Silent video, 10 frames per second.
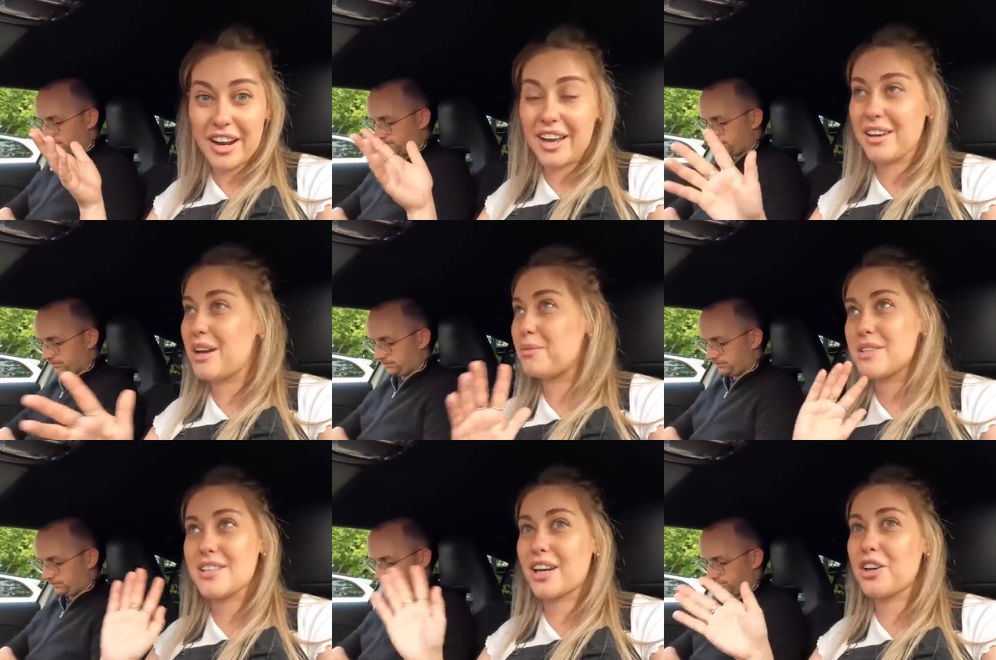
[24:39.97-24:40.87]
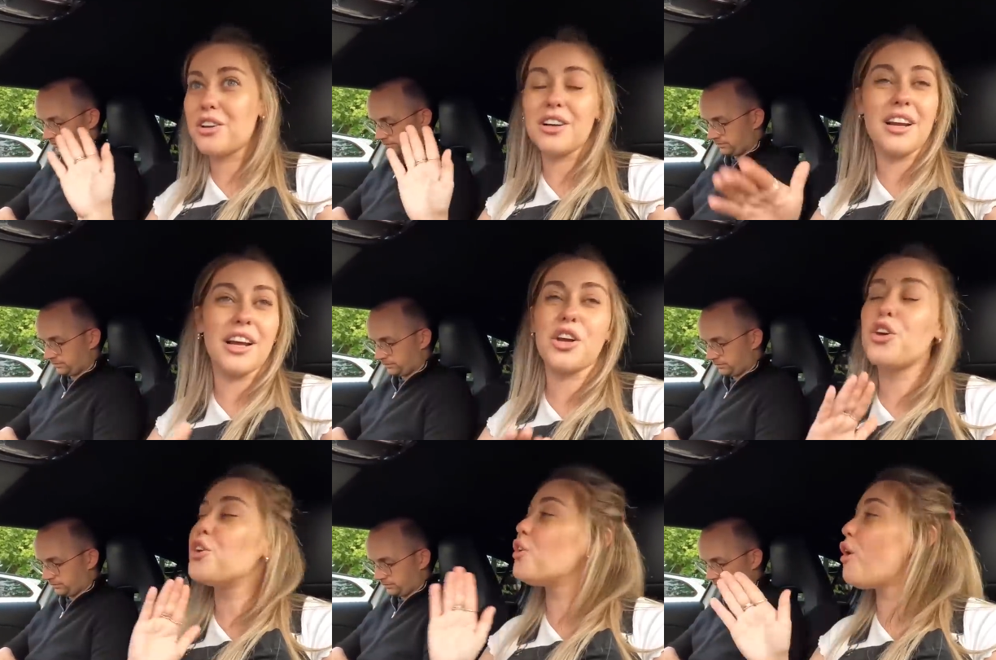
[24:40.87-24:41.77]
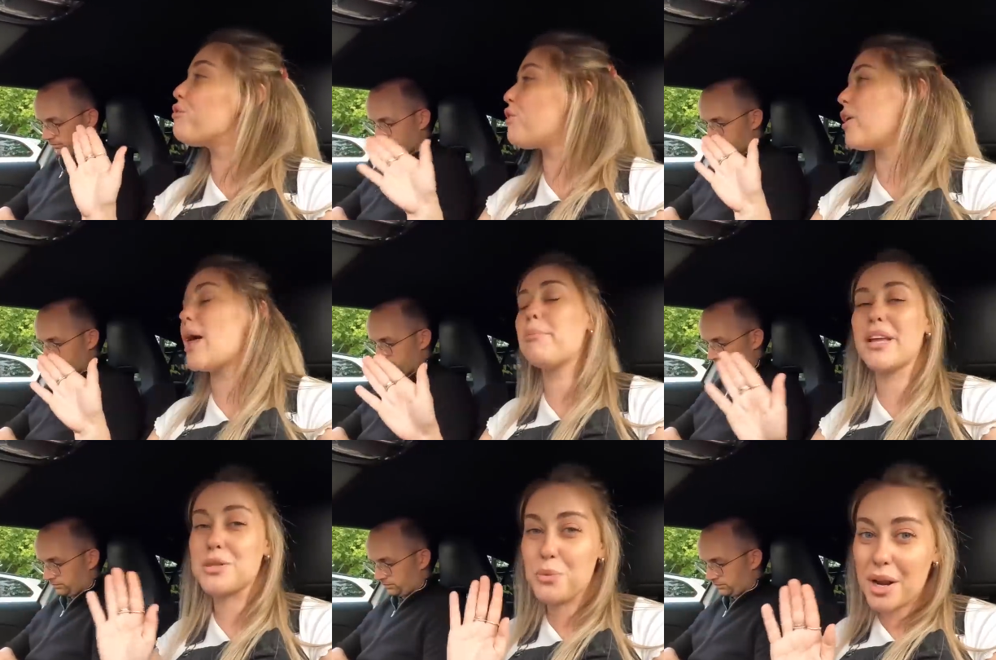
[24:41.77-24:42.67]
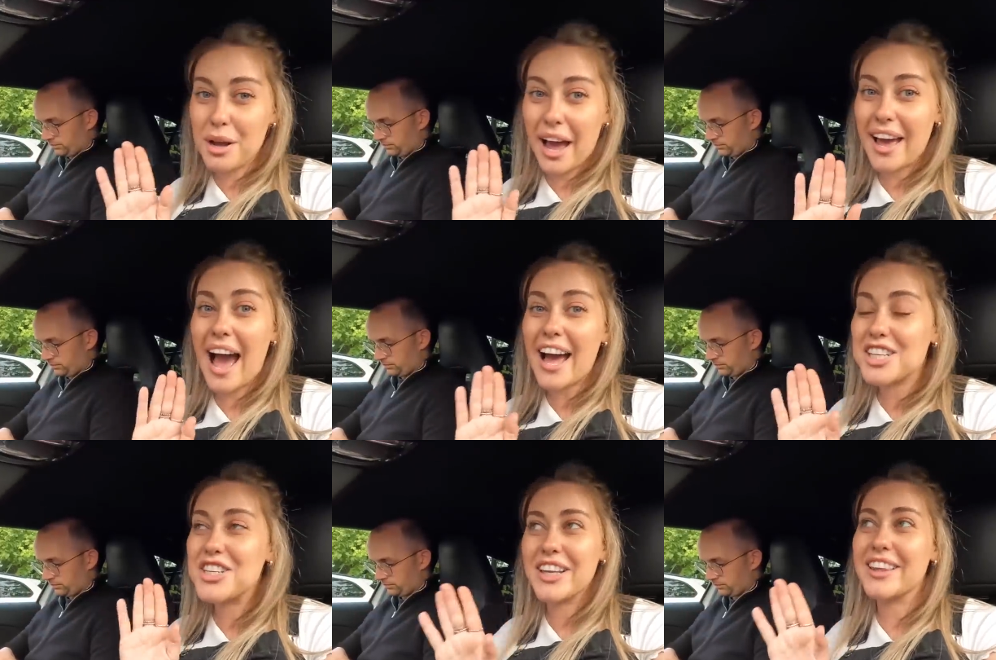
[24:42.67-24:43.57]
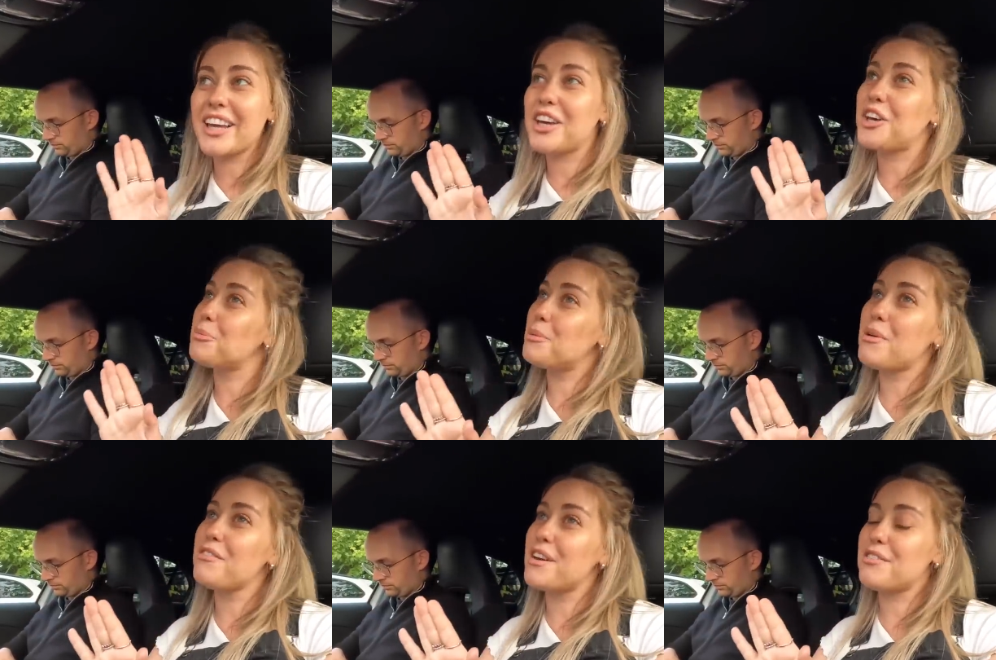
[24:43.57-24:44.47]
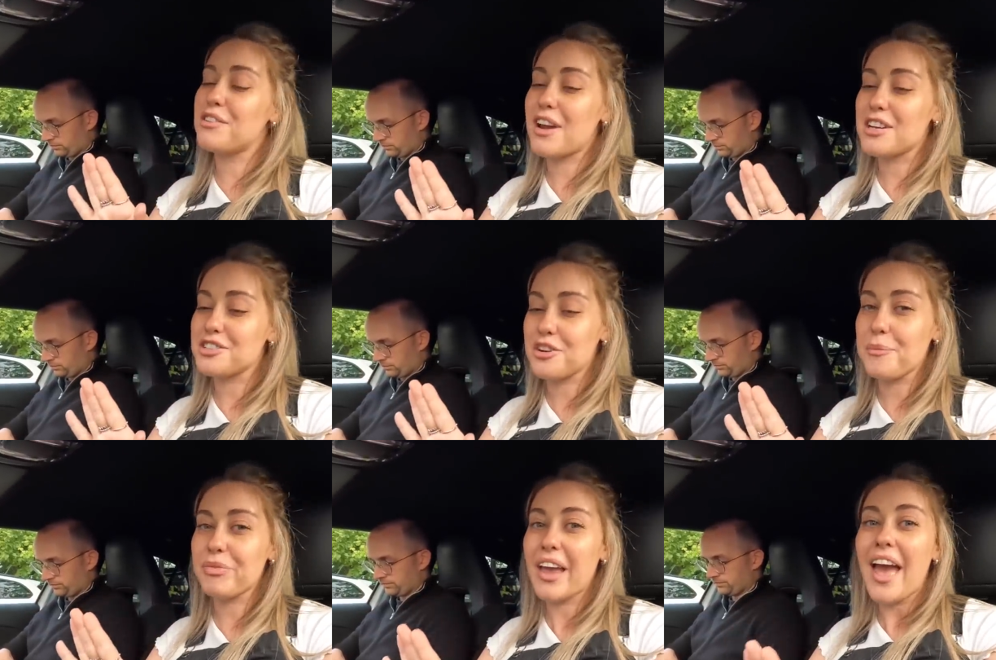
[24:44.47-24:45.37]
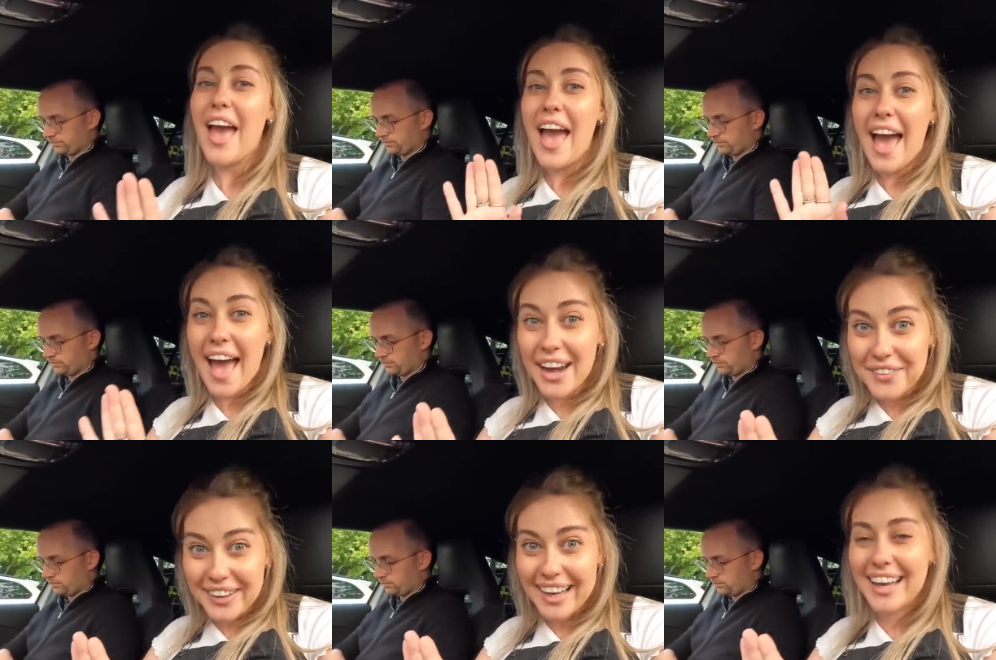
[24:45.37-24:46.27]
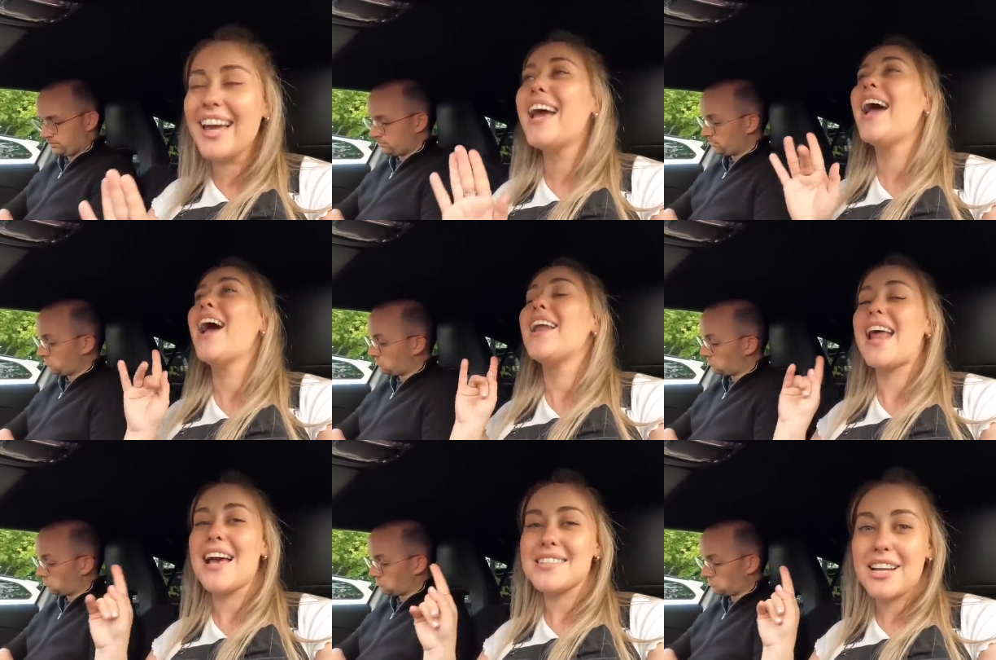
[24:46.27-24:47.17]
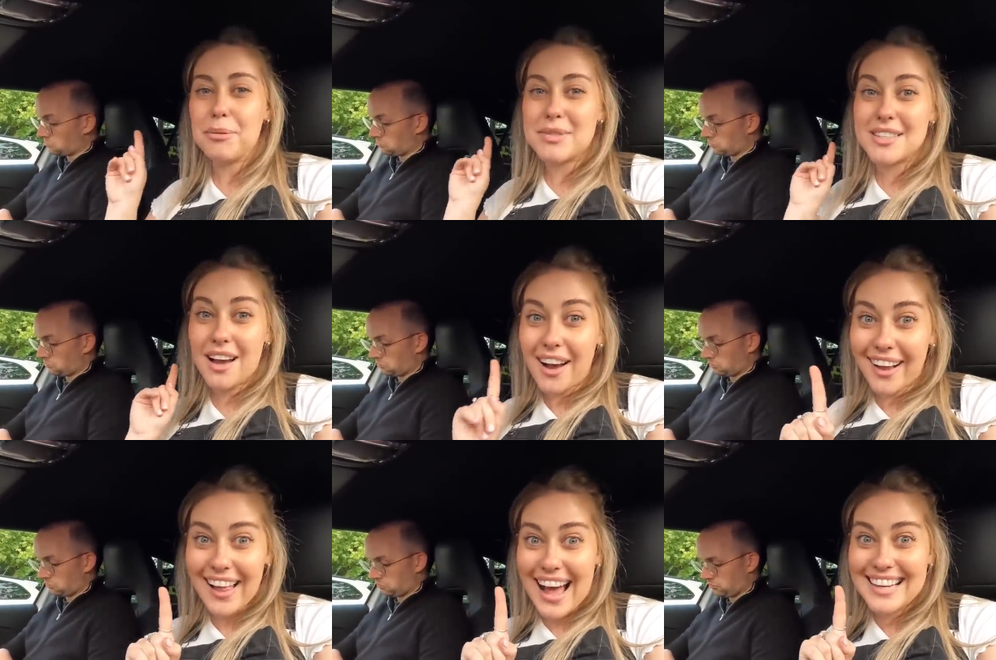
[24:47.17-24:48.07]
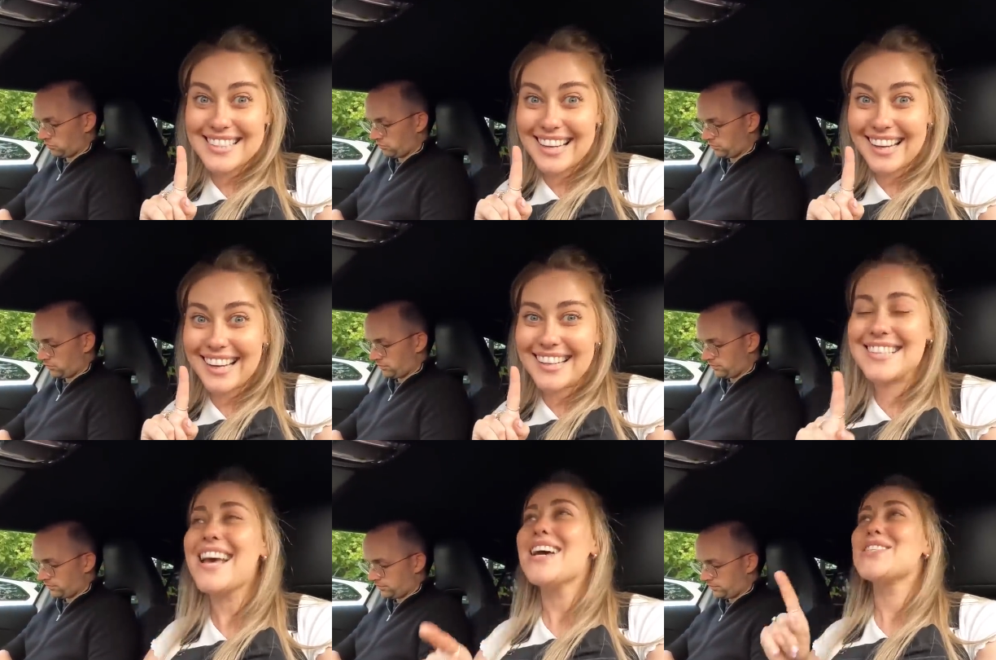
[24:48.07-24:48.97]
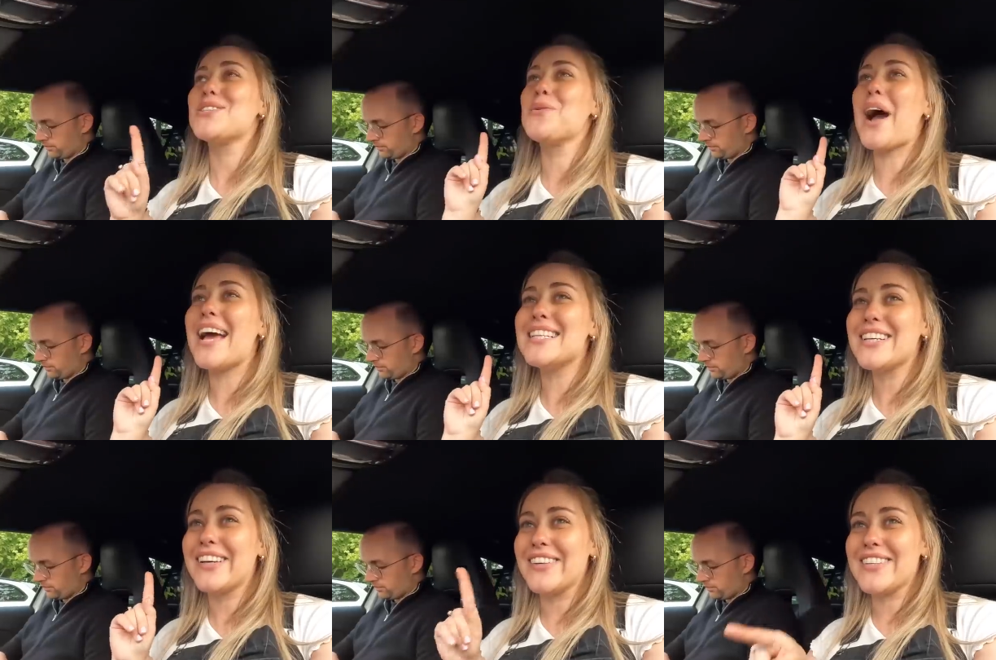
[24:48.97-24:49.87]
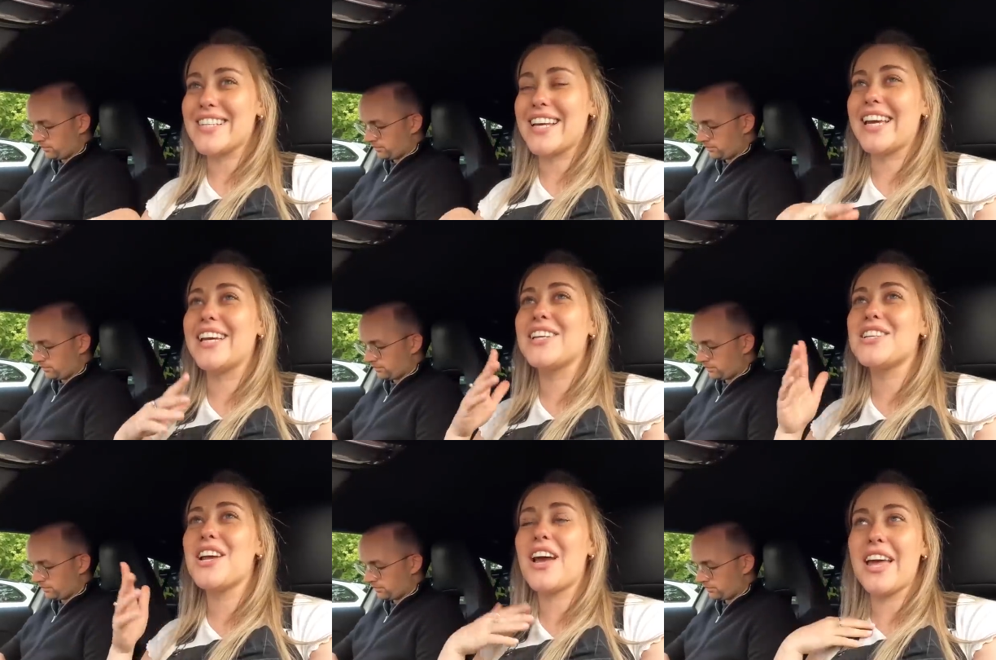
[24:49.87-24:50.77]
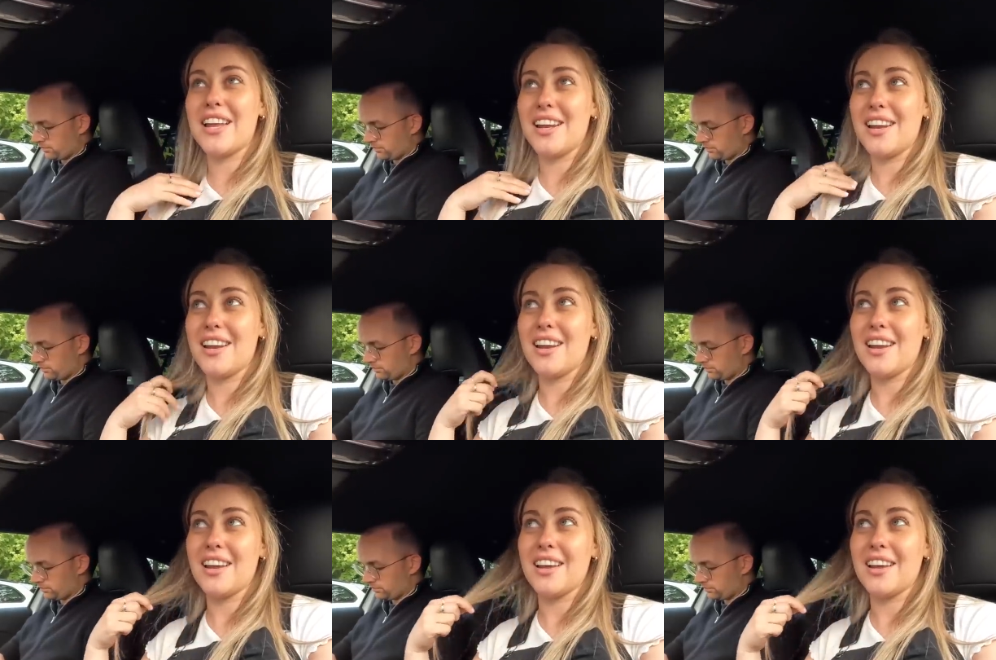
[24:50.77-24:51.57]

Speaker 1: Great. It was, I couldn't could not fault that place. One, I actually think it could be my favourite restaurant. Anyway, next up, sunglasses. So went into Gucci in